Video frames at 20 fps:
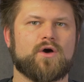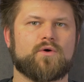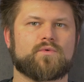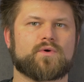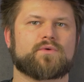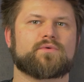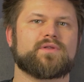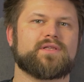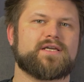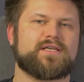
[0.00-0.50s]

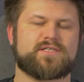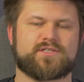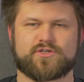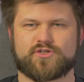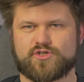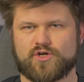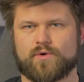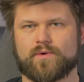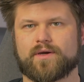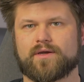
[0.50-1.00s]
were released
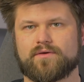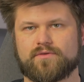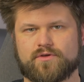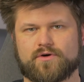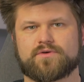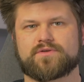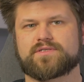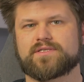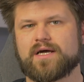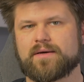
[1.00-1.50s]
showing
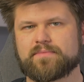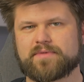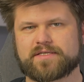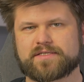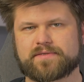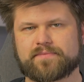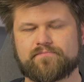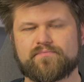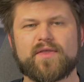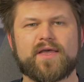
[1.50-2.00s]
those numbers
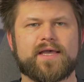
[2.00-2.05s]
hours.